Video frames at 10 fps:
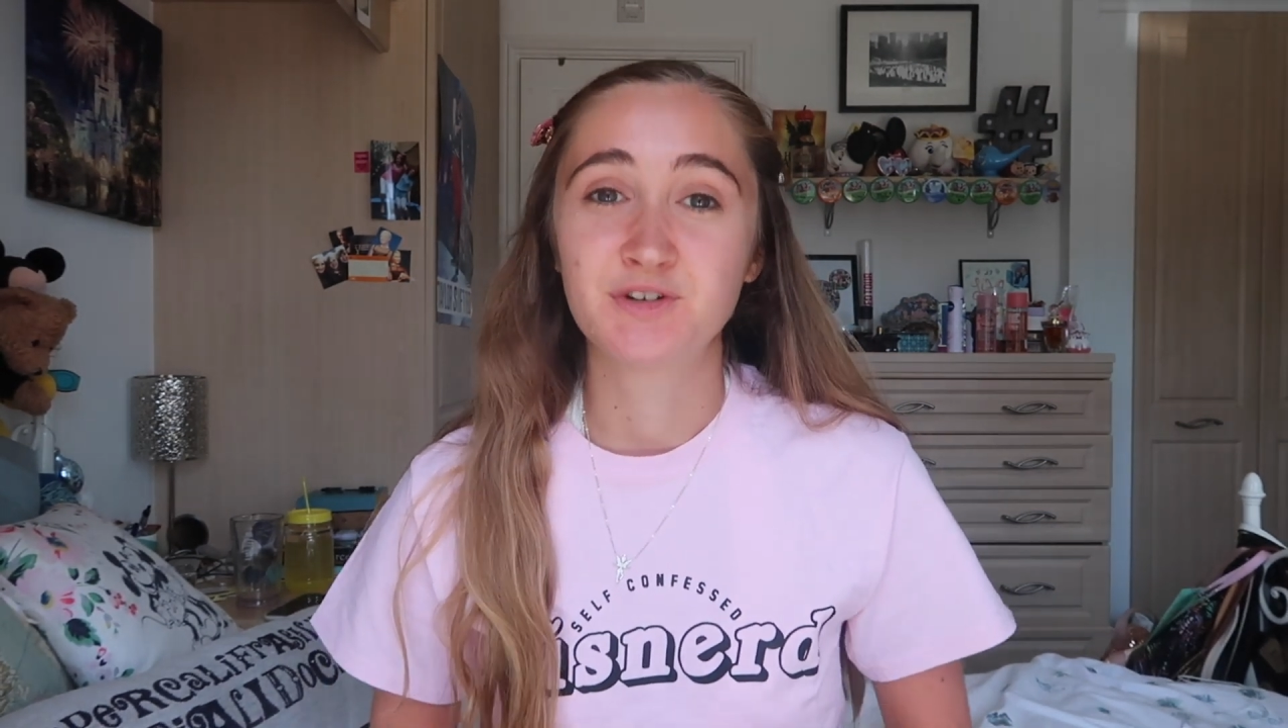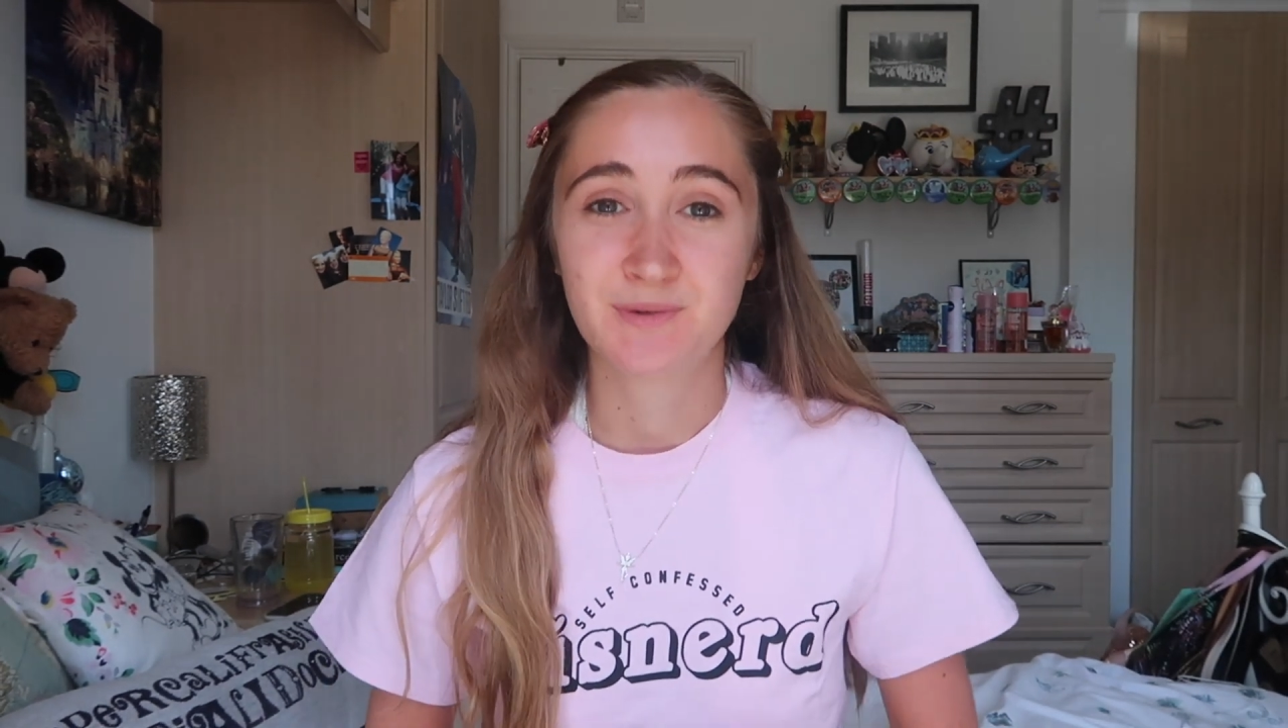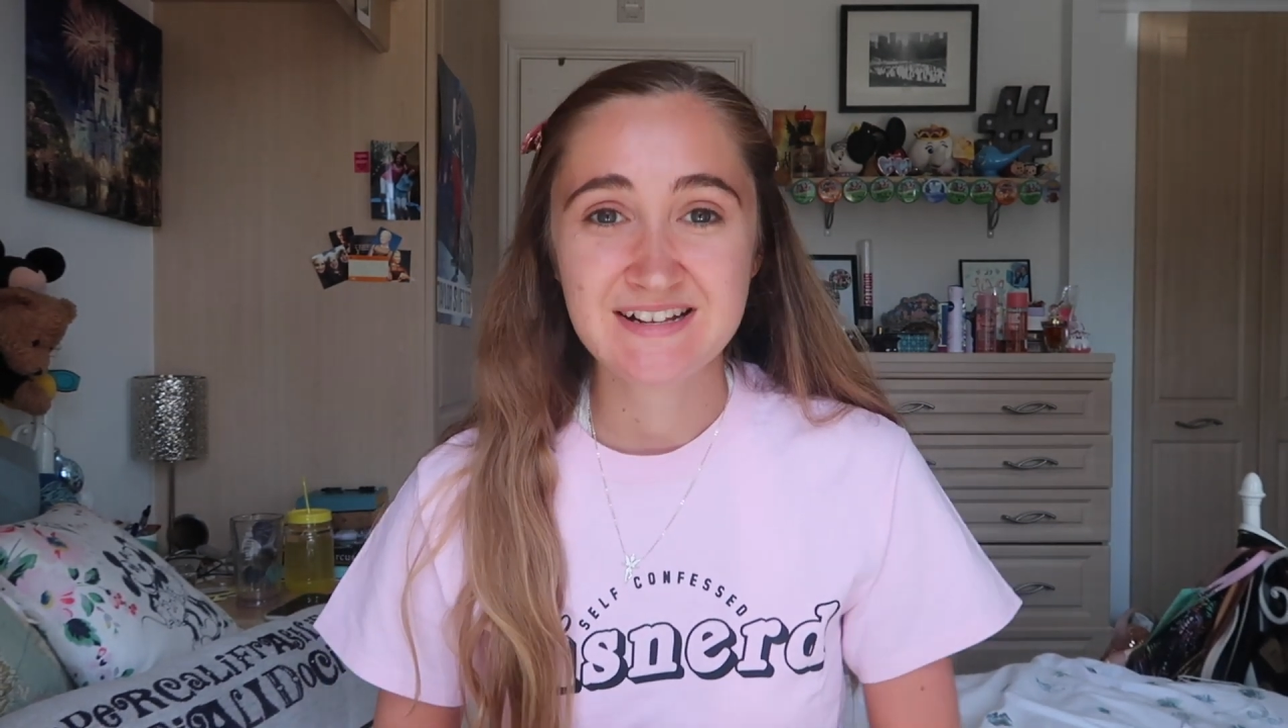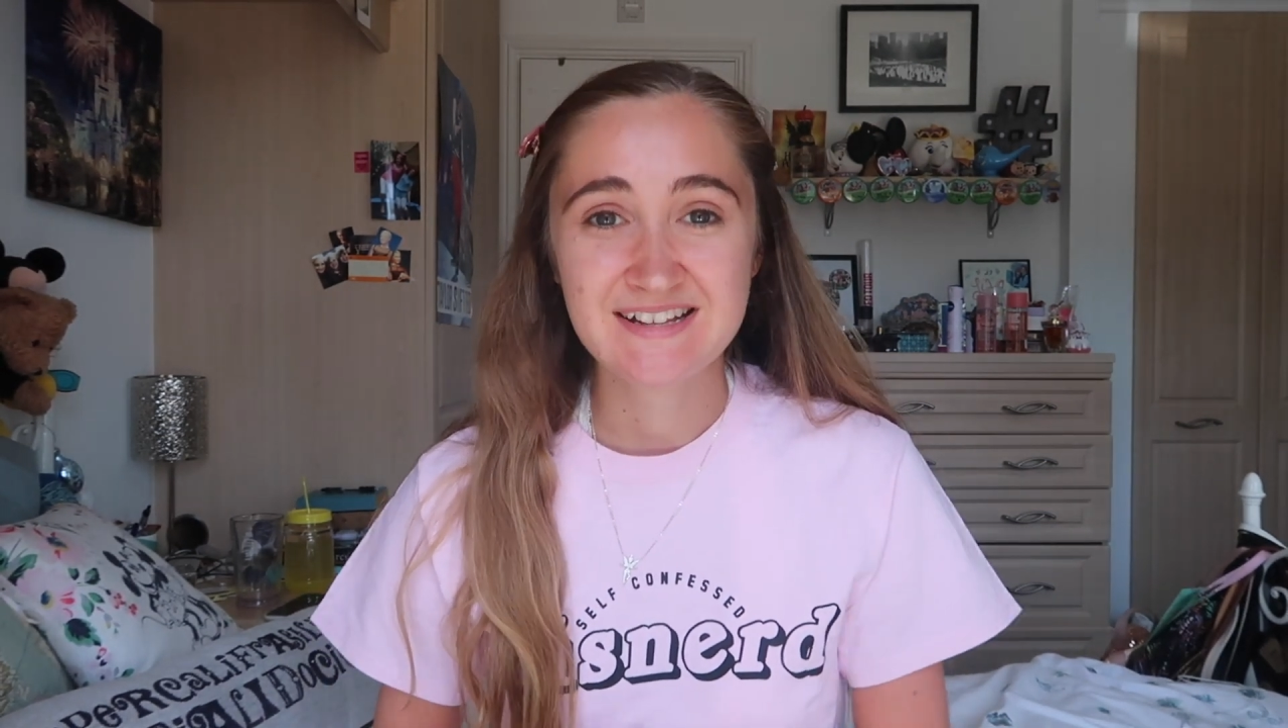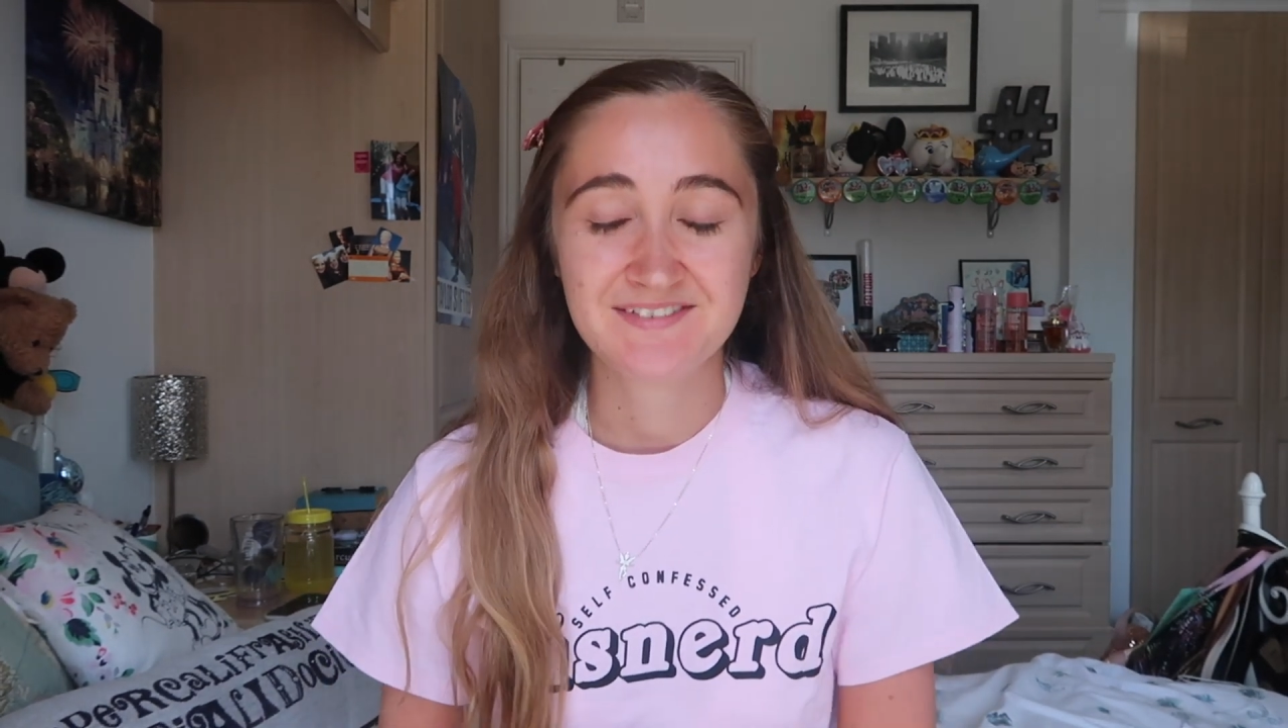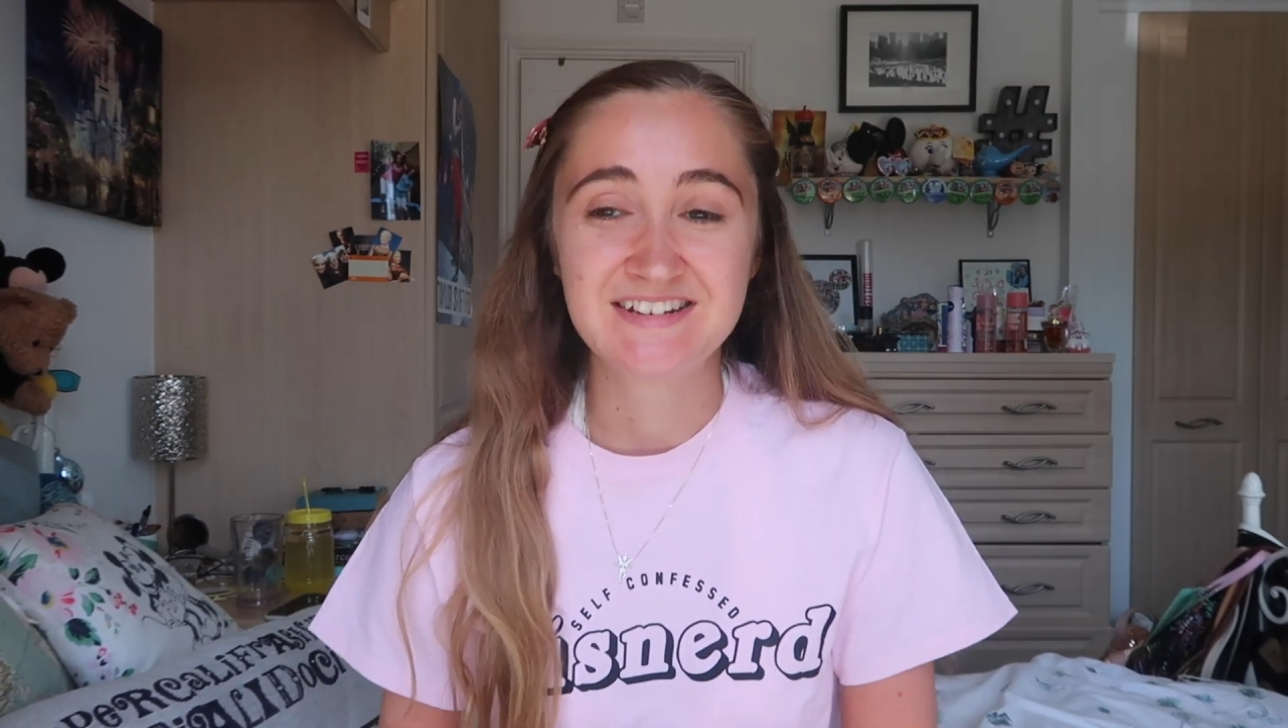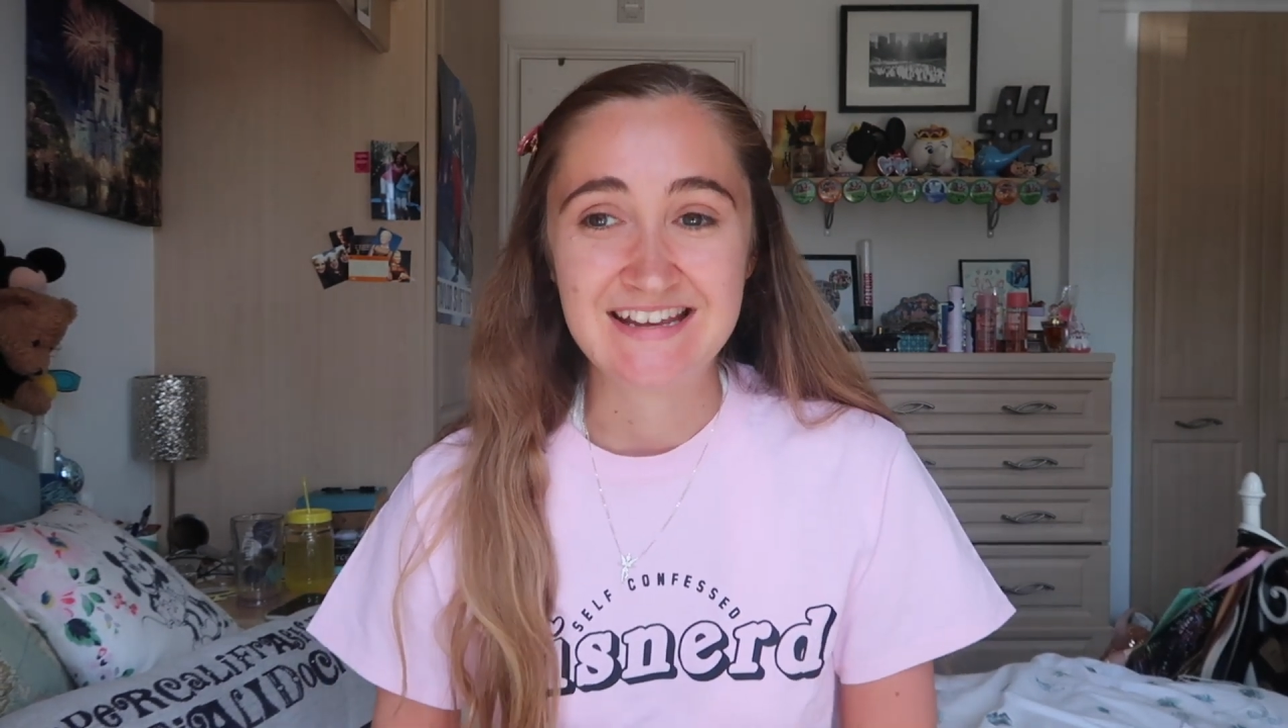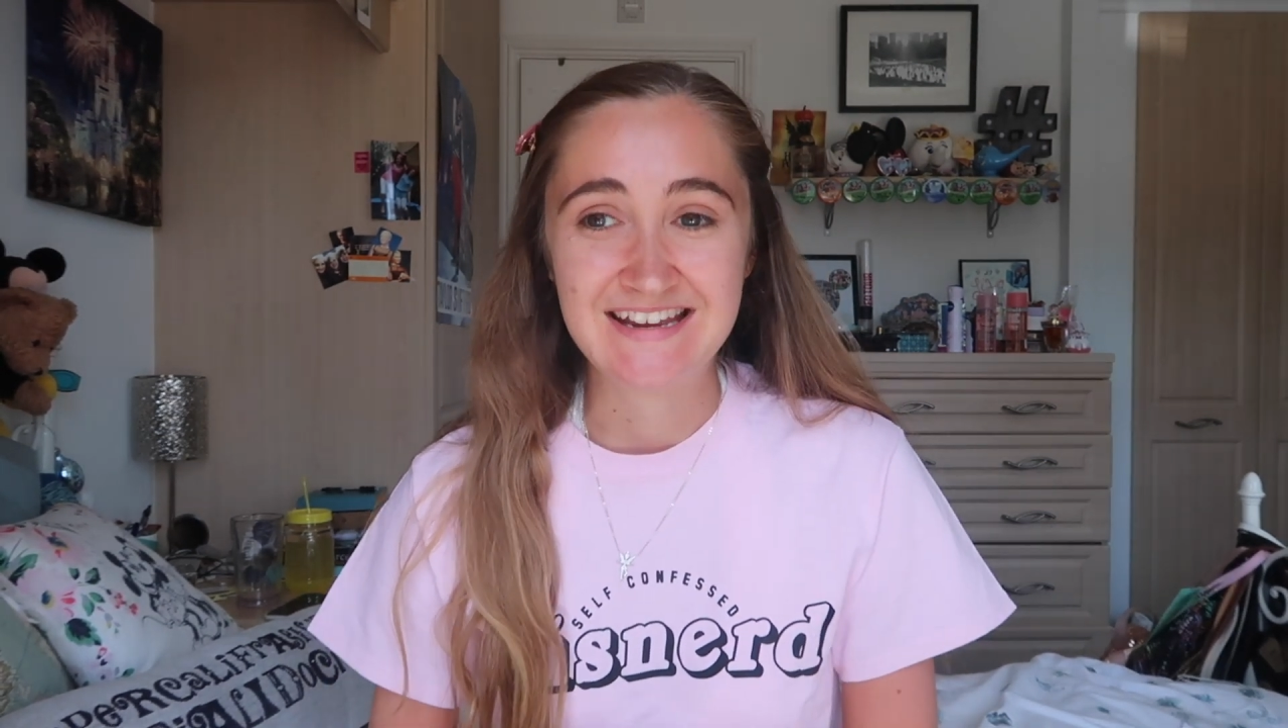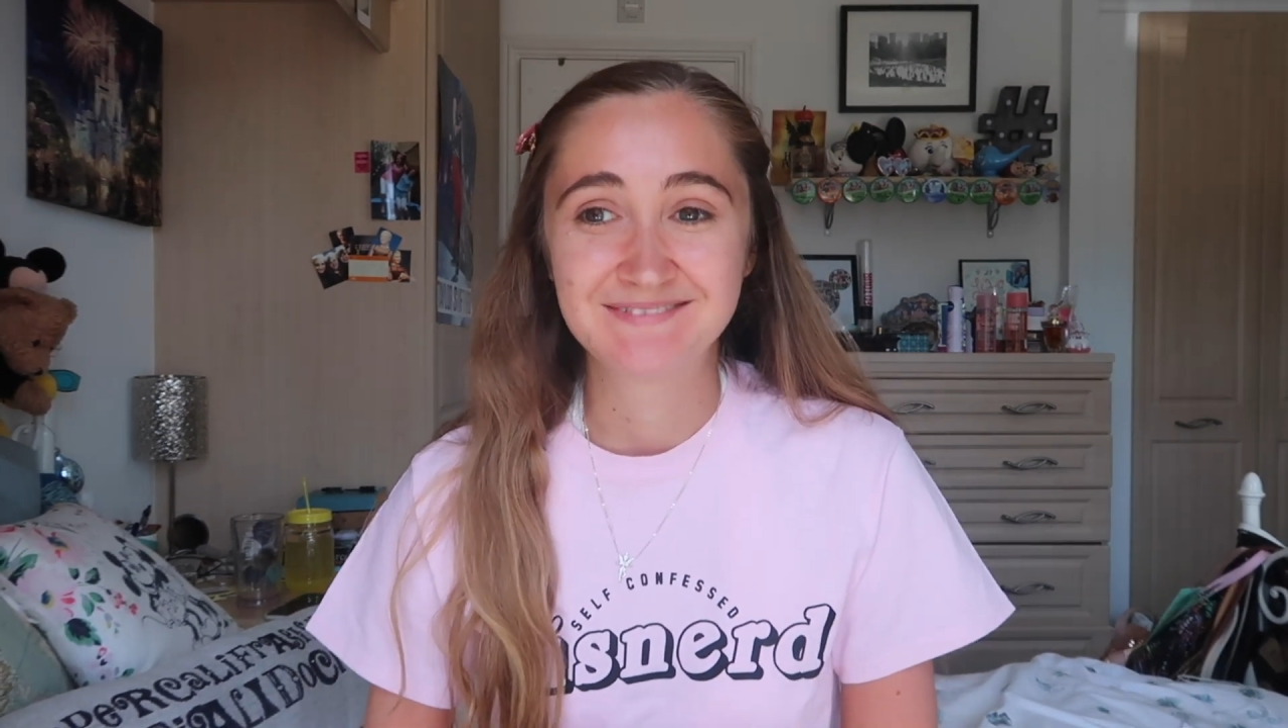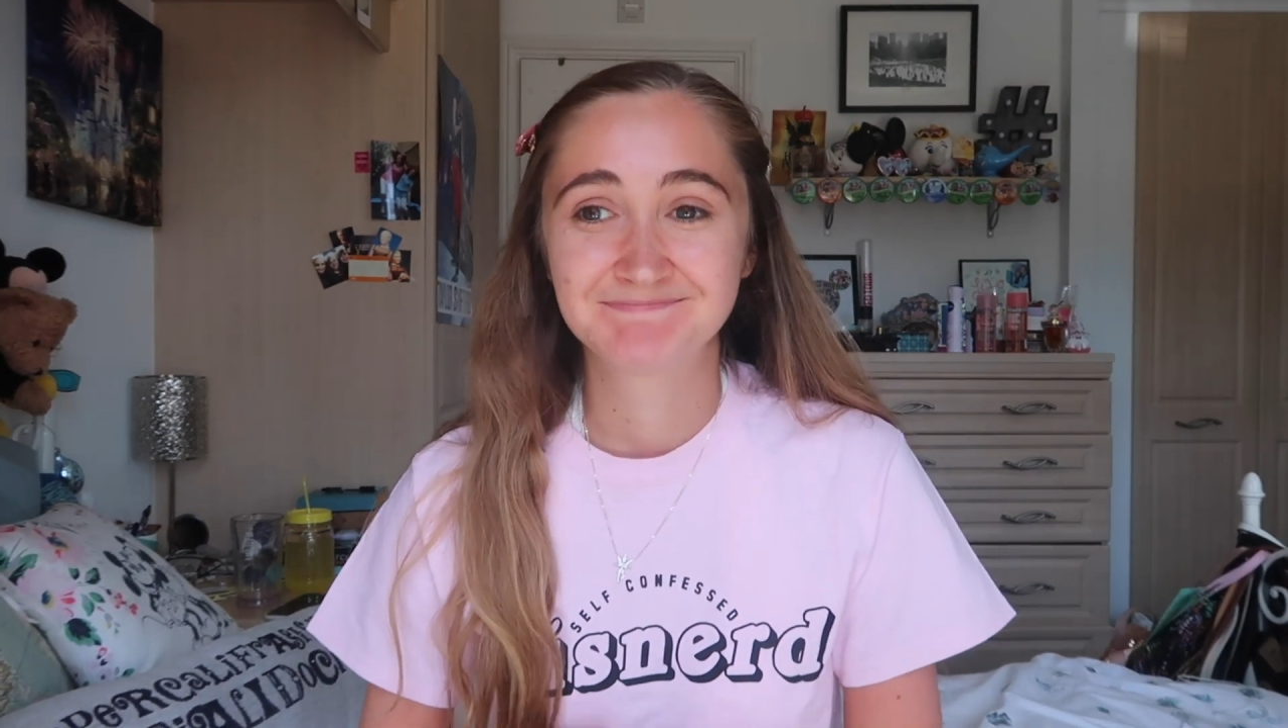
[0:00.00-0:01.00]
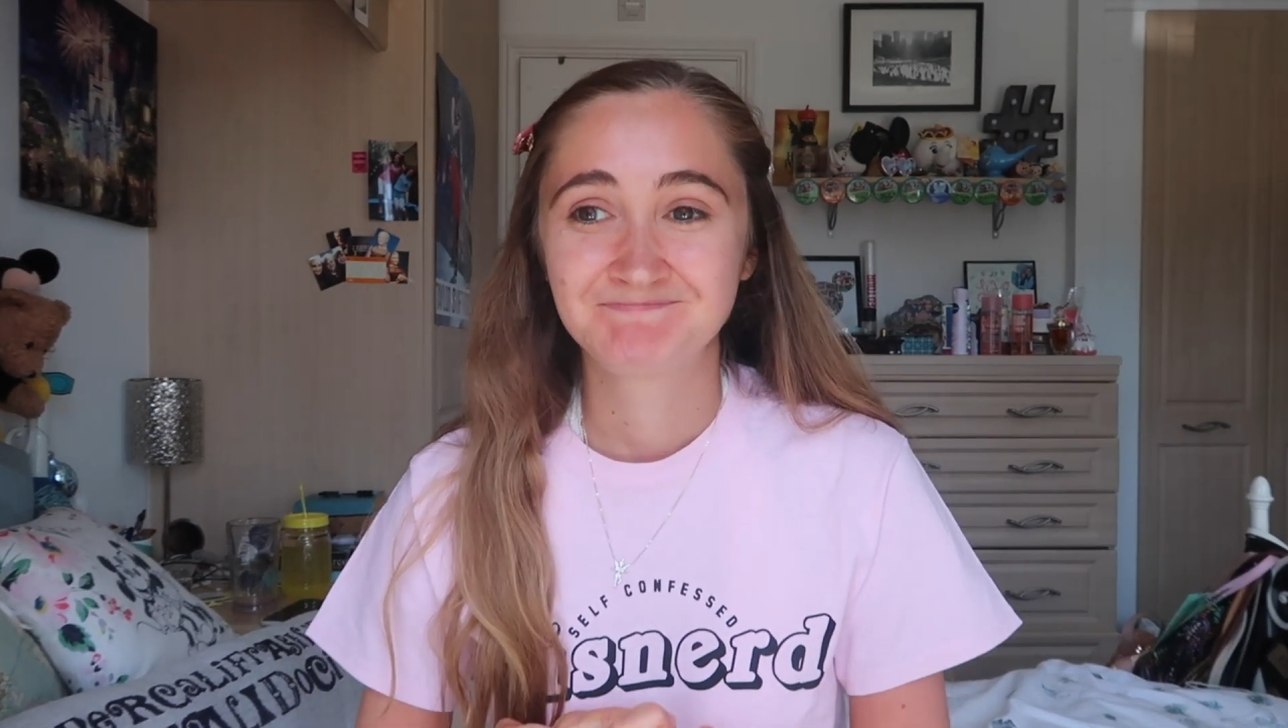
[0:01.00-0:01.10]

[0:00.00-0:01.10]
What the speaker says: 2017.